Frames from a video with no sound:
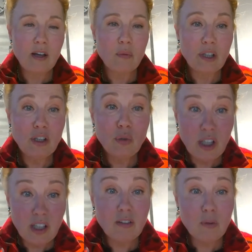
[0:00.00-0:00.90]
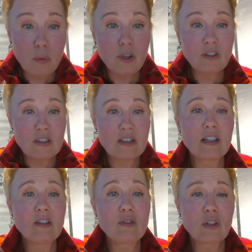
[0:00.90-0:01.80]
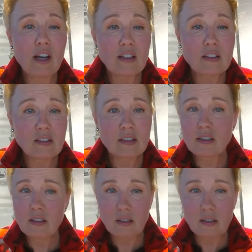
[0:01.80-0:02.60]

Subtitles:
when you hear the word decentralized,